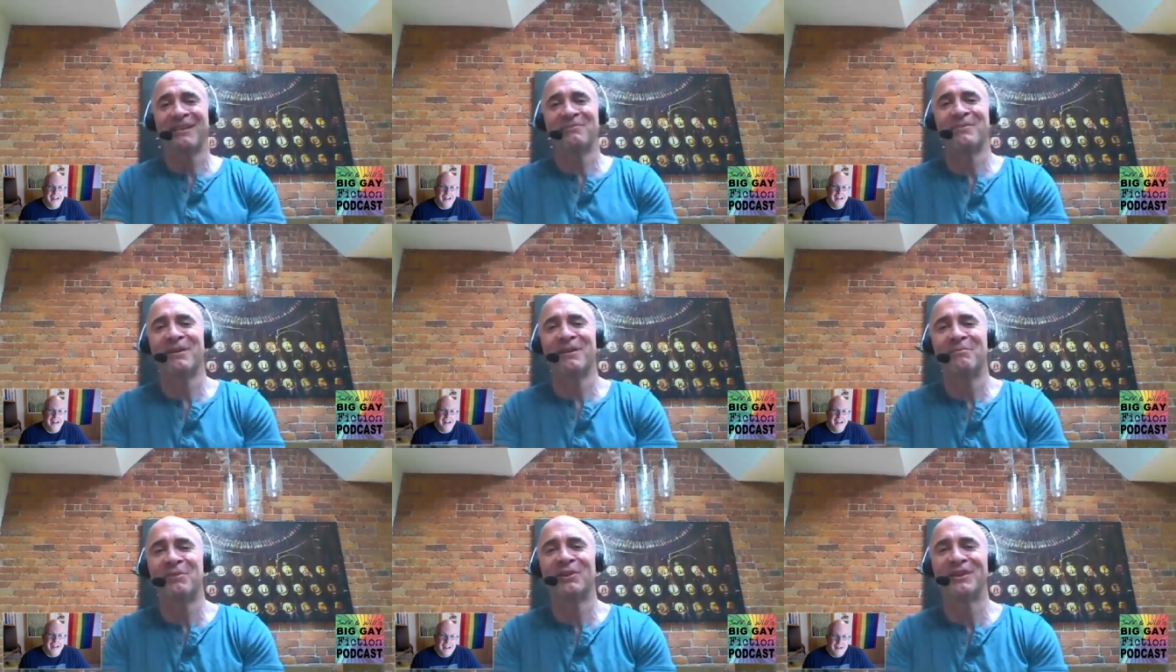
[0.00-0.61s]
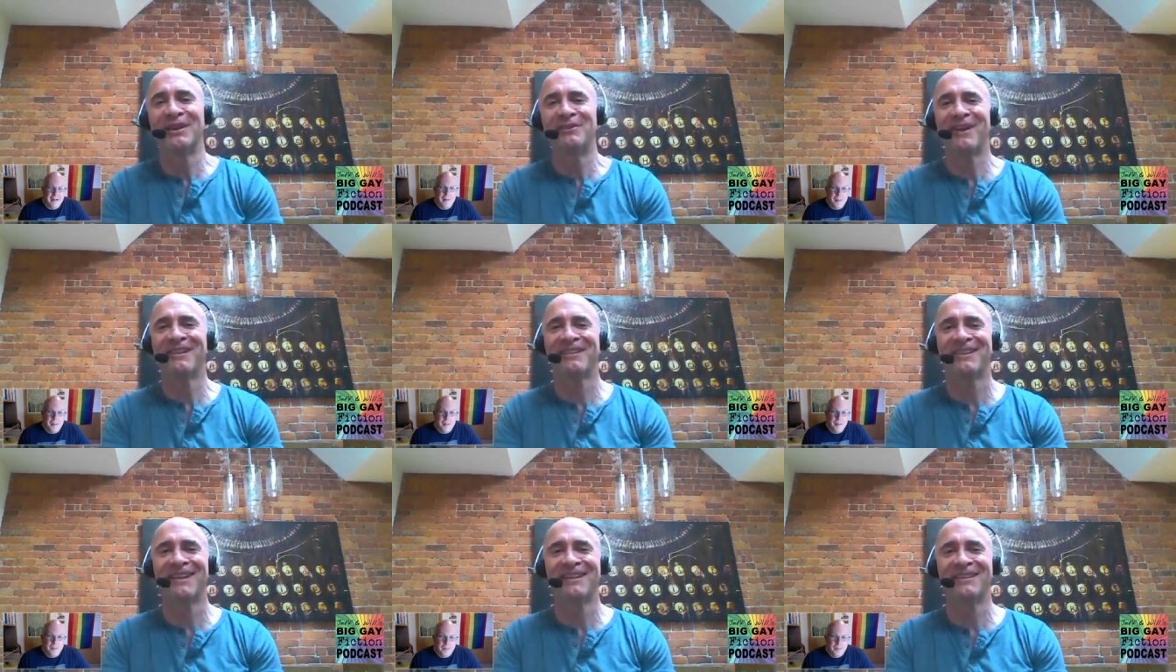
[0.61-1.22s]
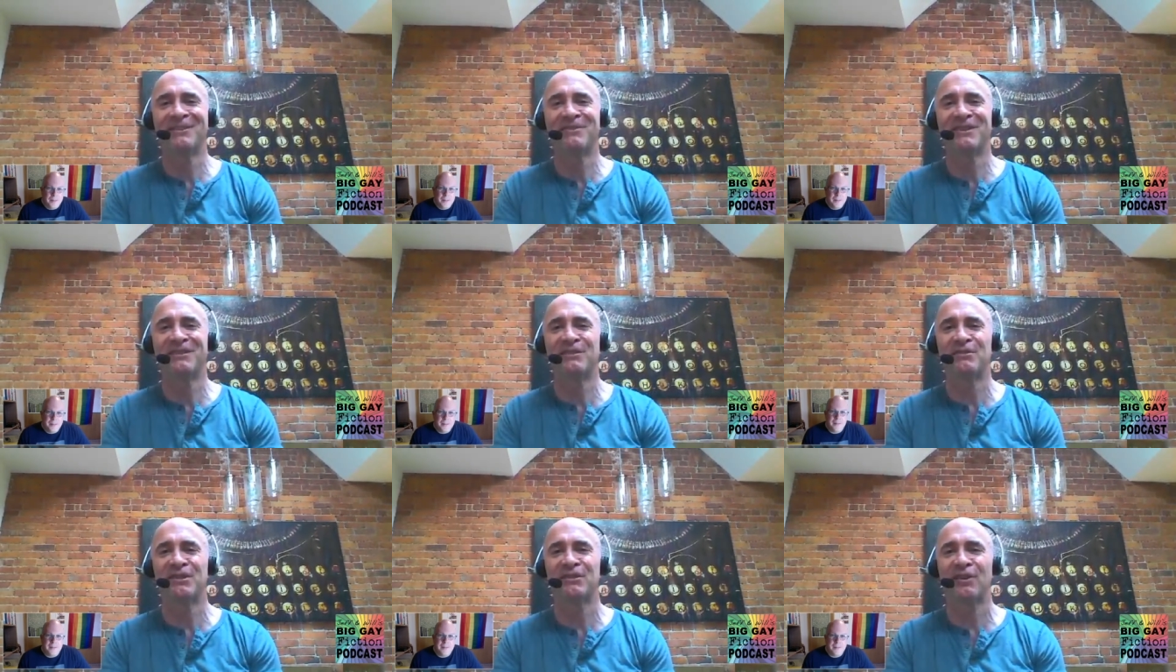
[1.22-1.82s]
I'm really interested that
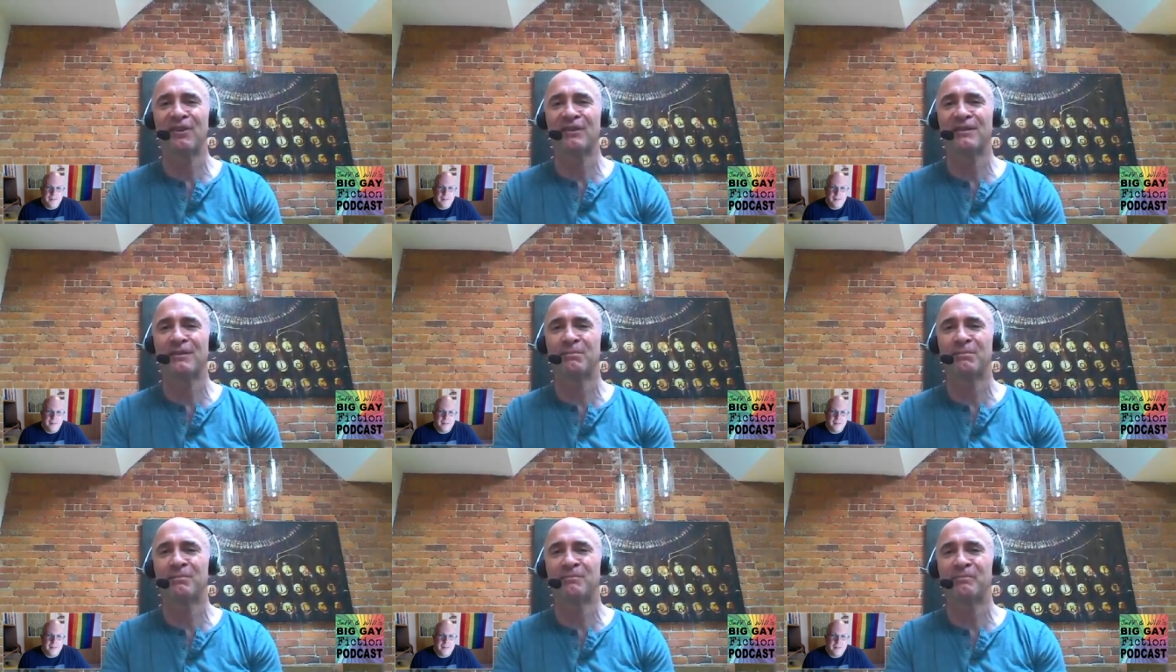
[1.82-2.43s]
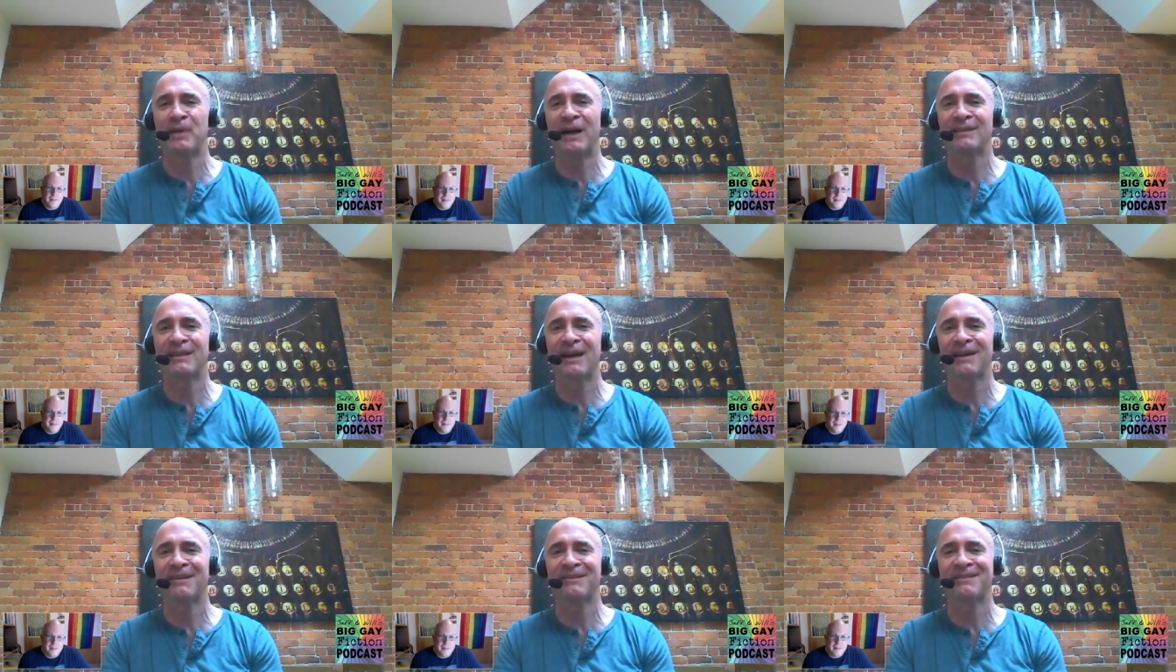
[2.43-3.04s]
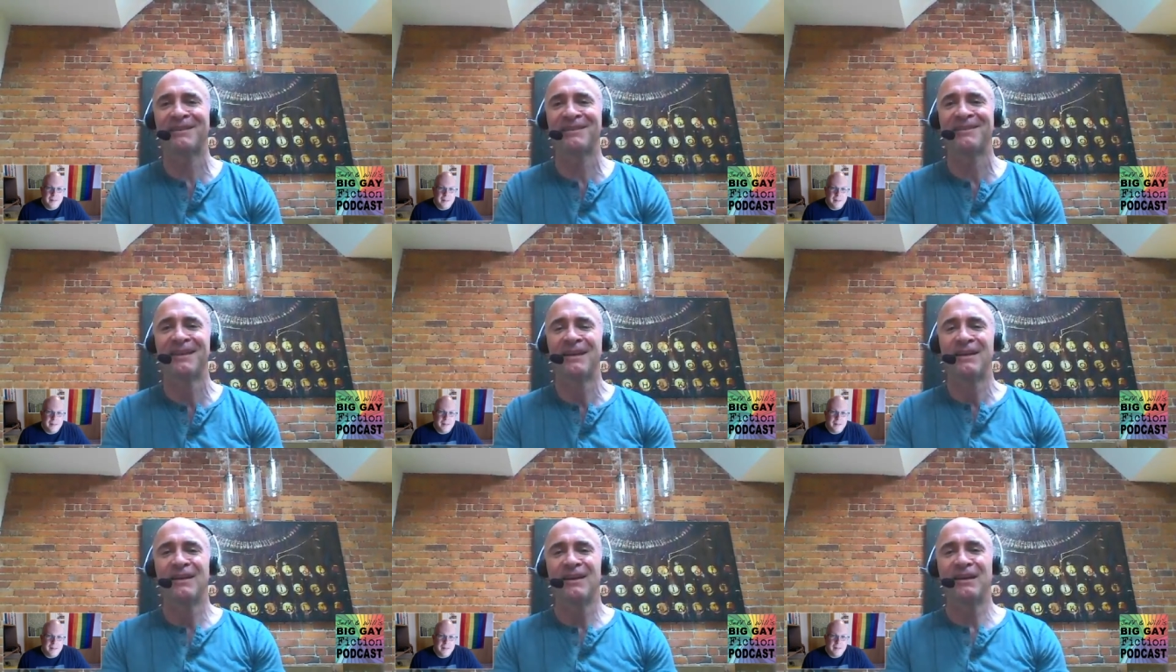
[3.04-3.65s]
you started the podcast, and
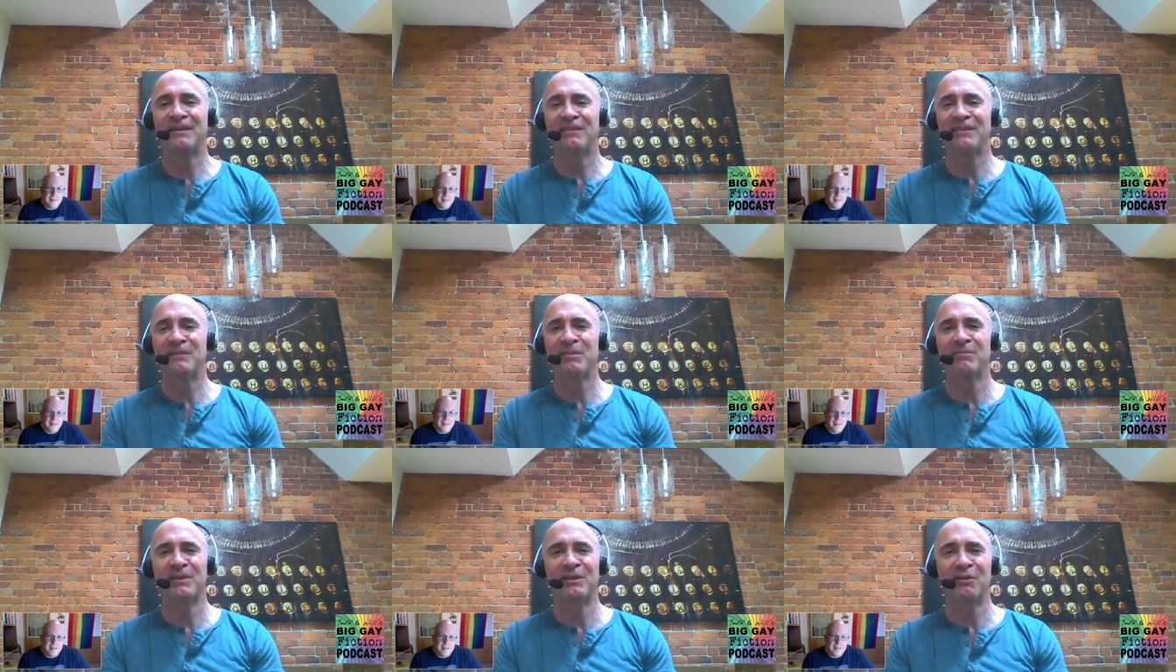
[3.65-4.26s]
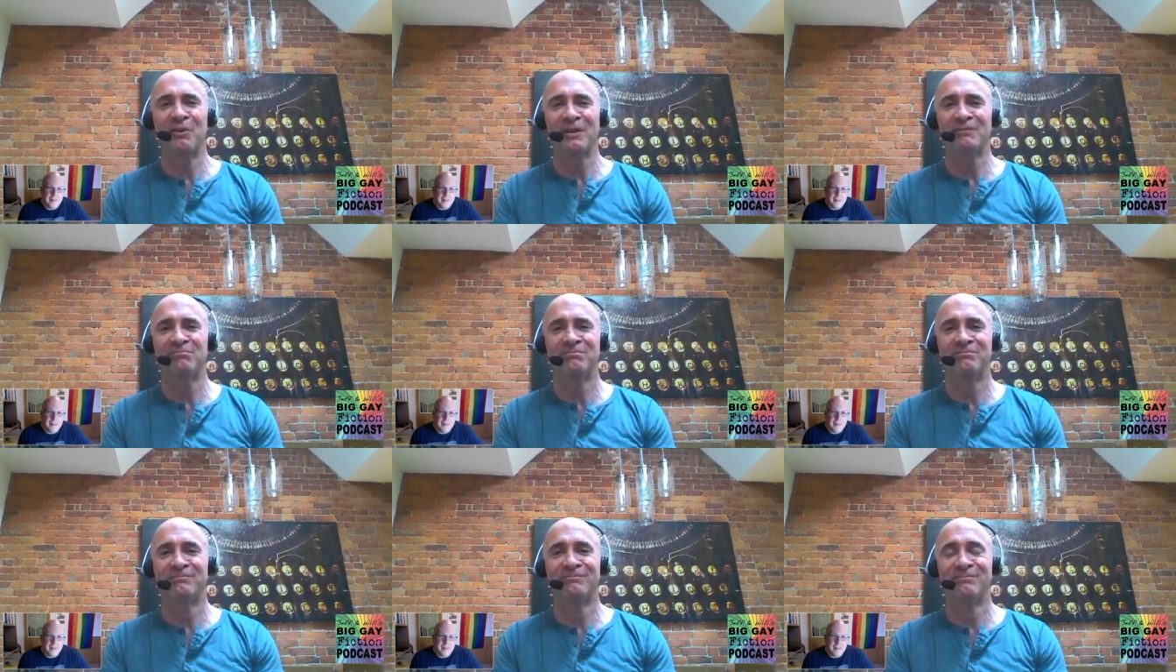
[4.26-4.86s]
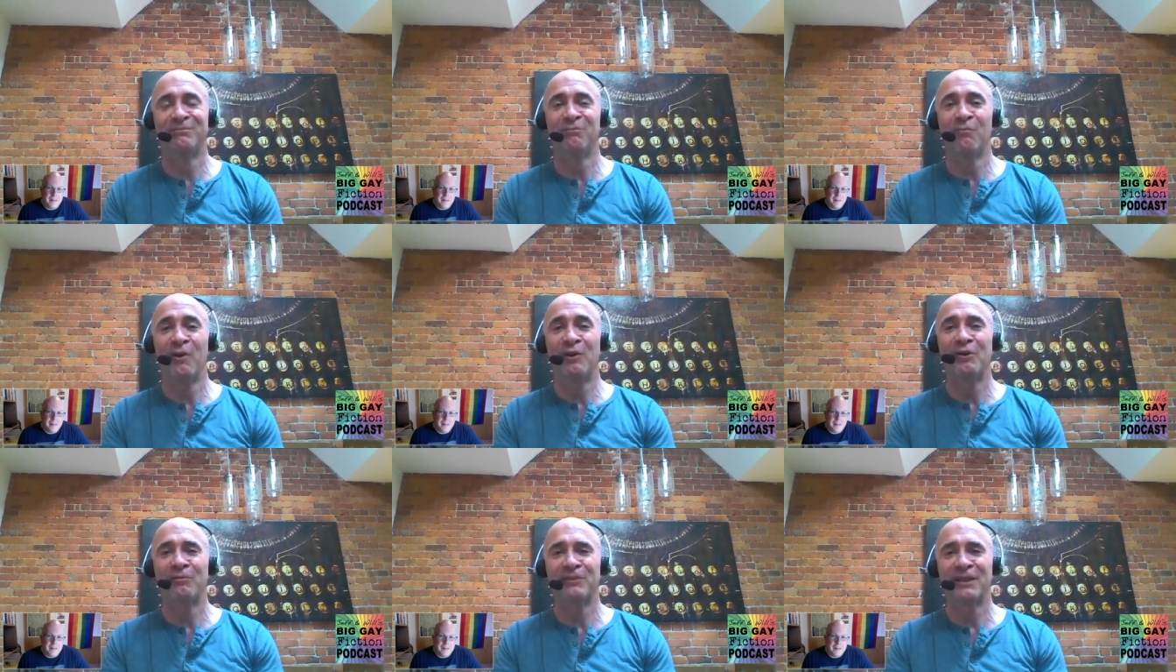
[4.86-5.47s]
it seems to be going
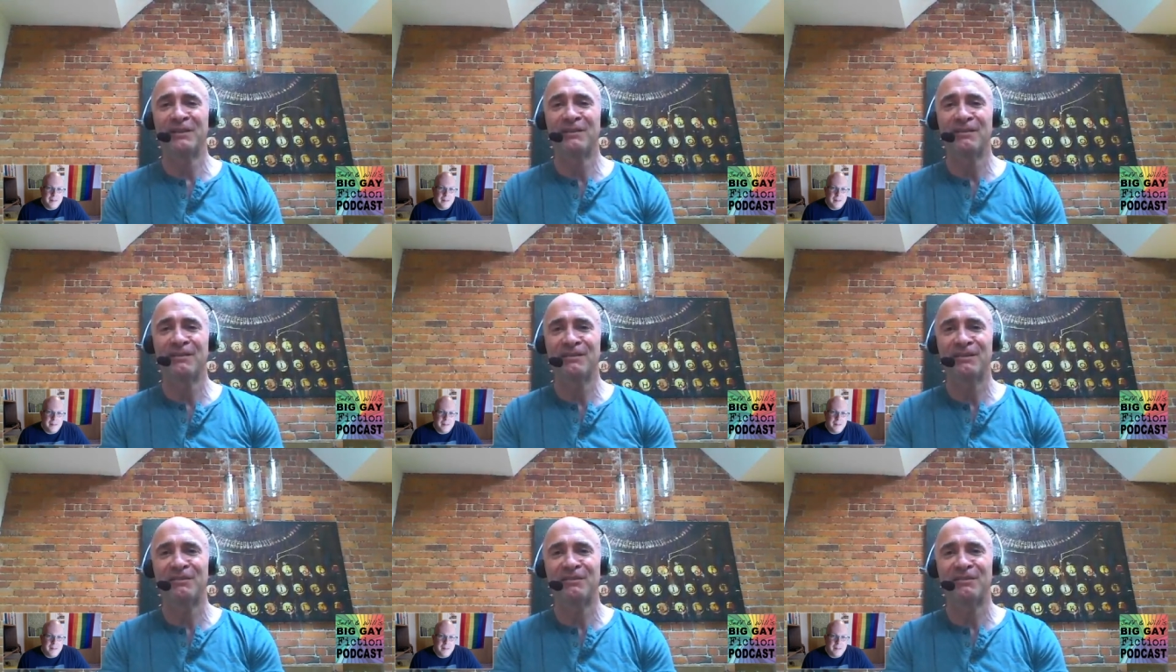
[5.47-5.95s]
wonderfully.